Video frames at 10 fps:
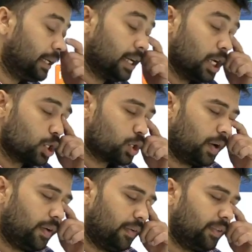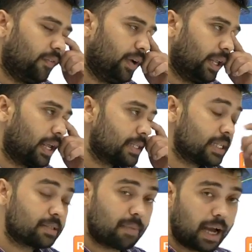So if the variance is
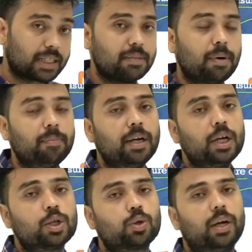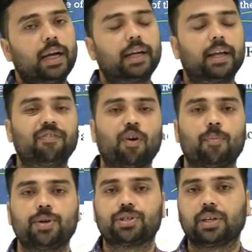maximum, so
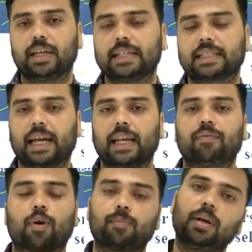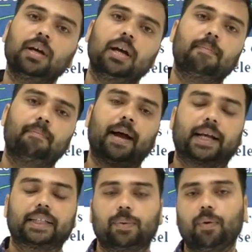information is getting from the
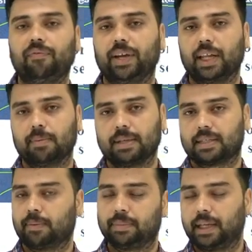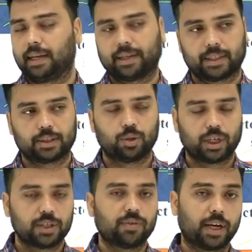maximum variable, something like that. So it is
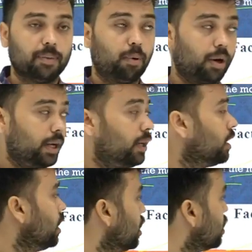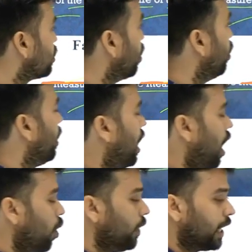very important. So how we
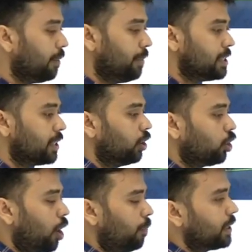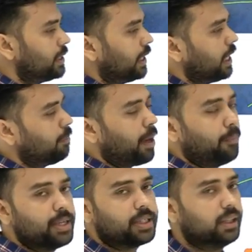can measure the complexity? By
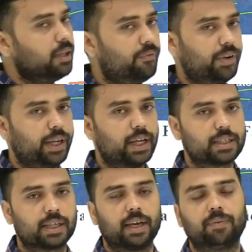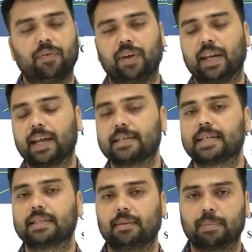measuring the variance. If the variance is
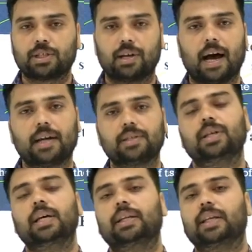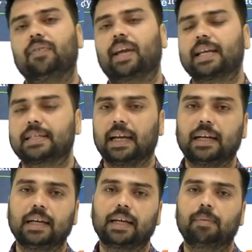much large, then we can say it's
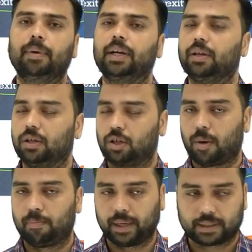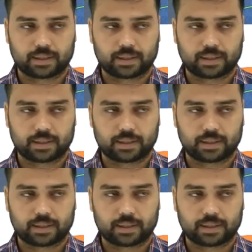little bit complex.